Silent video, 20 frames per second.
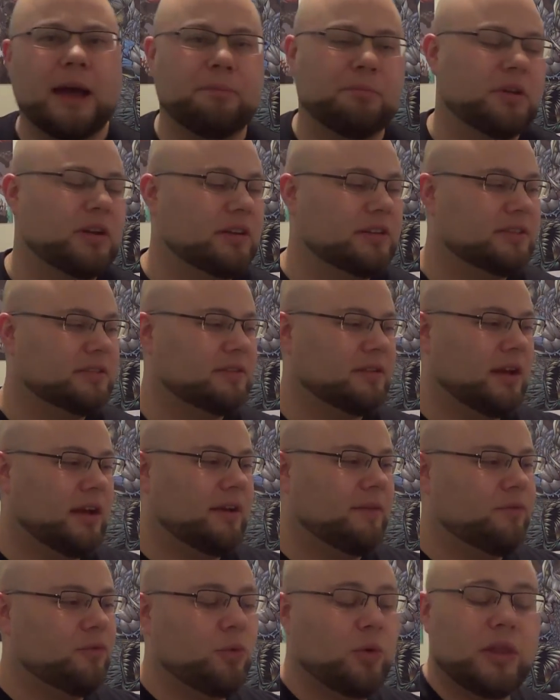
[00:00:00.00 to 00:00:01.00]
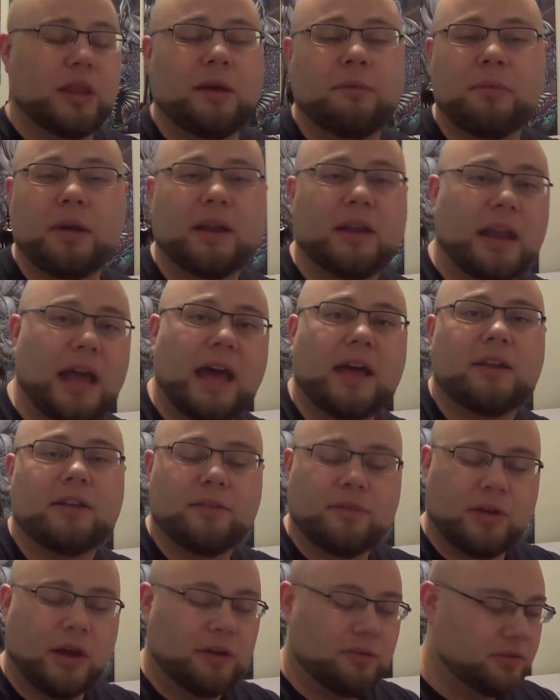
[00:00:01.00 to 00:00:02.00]
because the one that my dad,
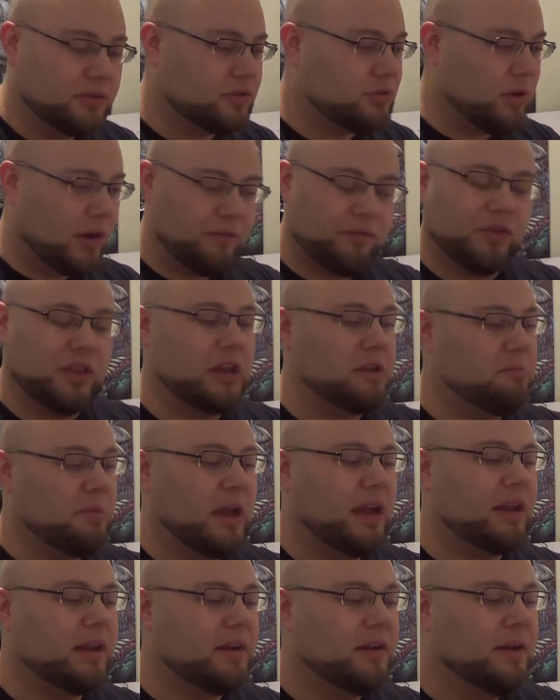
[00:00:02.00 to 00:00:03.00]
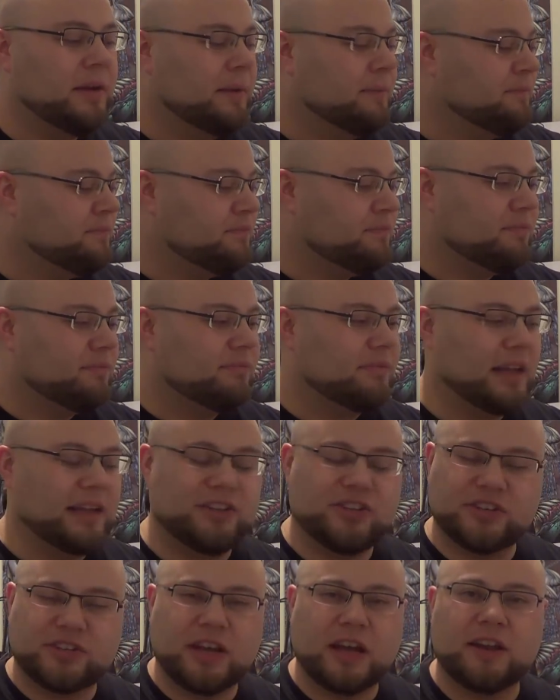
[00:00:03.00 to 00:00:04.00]
I was grateful that he made it. It's
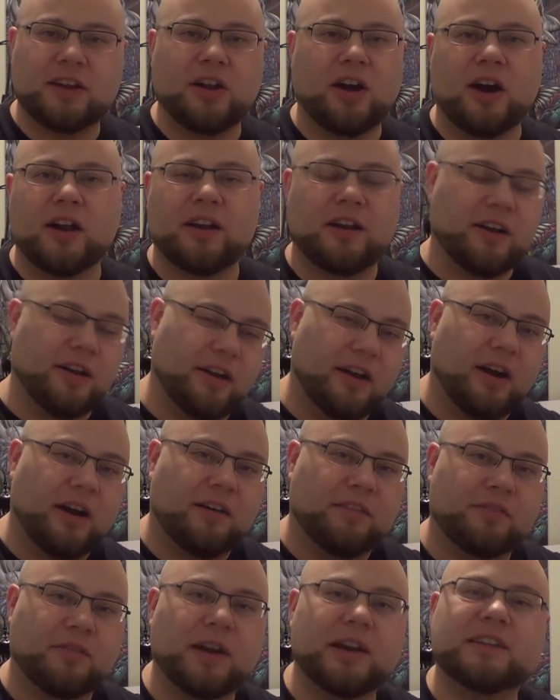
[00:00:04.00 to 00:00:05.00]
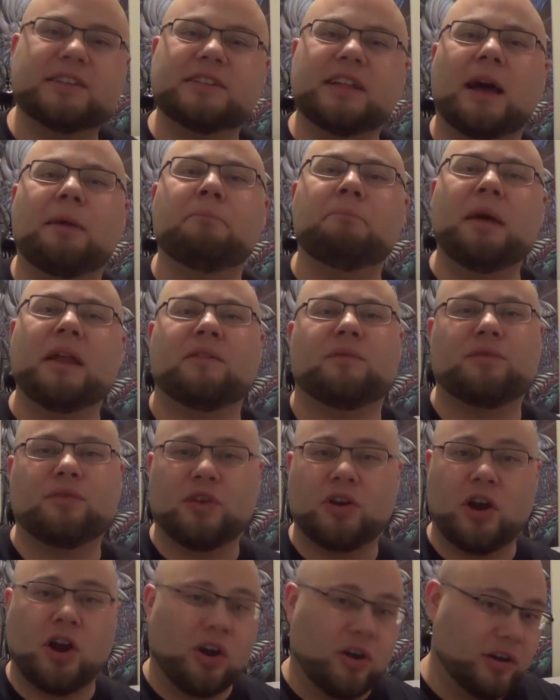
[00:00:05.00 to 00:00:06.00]
just got an on and an off, right? It's not meant for
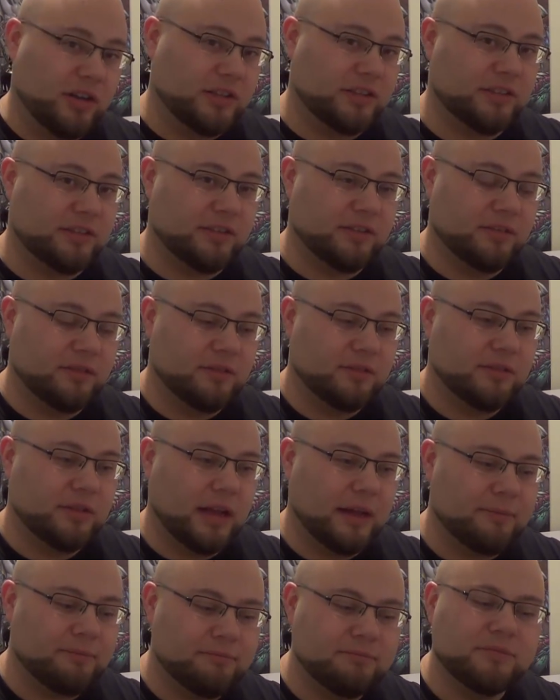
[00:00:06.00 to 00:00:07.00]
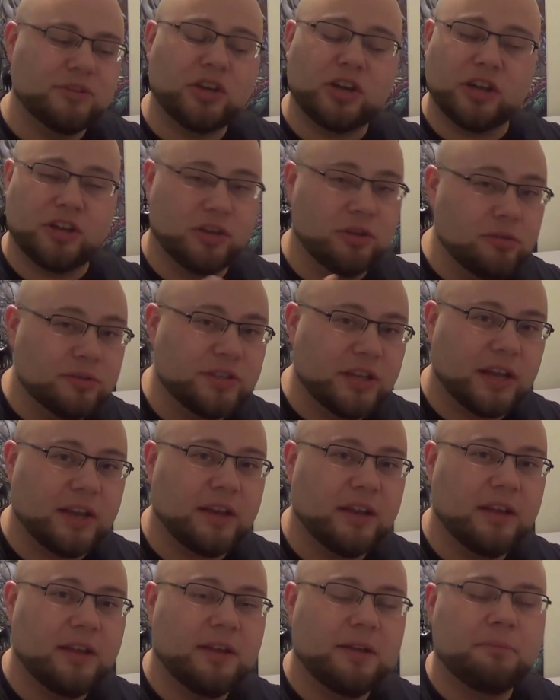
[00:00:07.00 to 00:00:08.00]
an artist. You can use
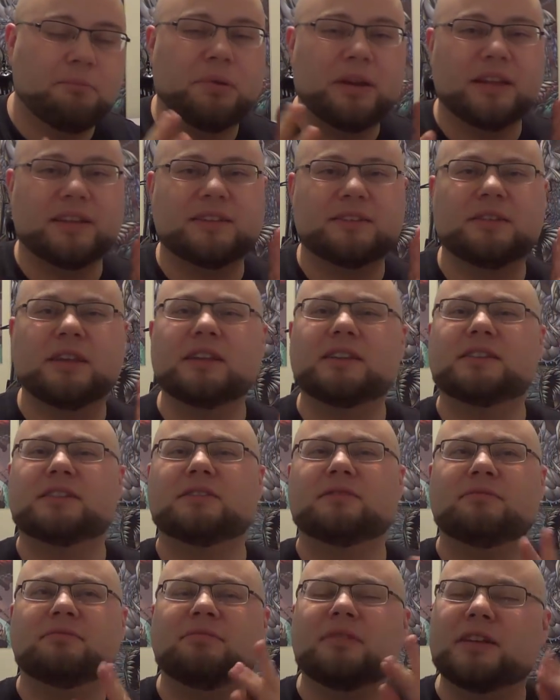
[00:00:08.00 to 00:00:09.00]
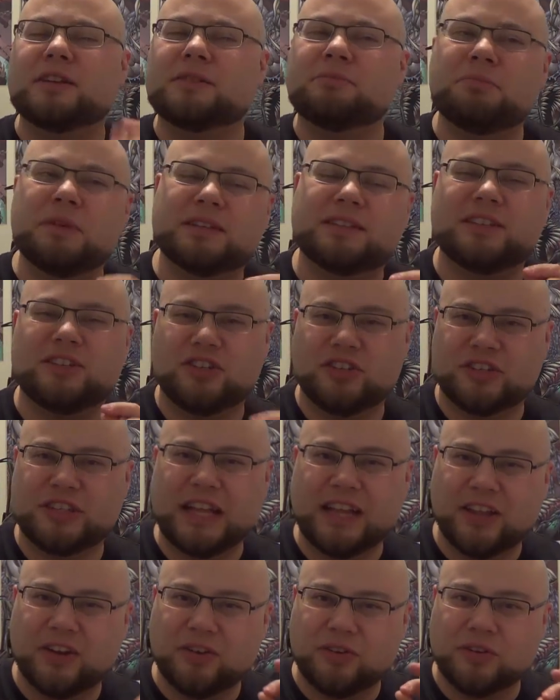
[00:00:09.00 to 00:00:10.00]
it, but it's missing just
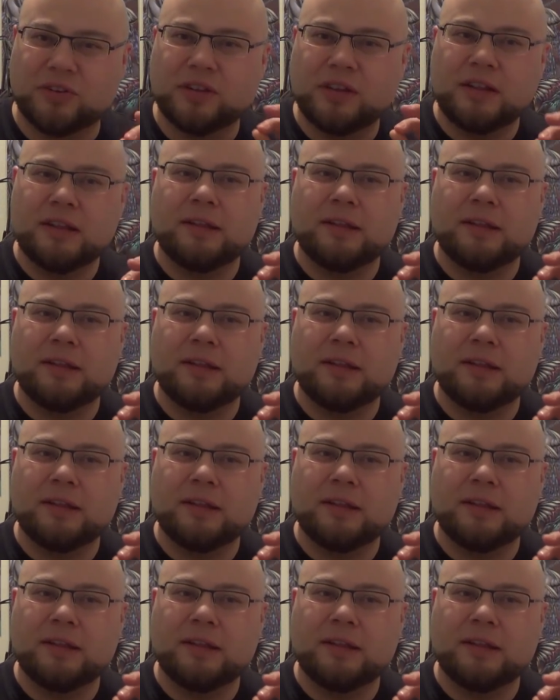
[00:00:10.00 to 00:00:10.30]
that little.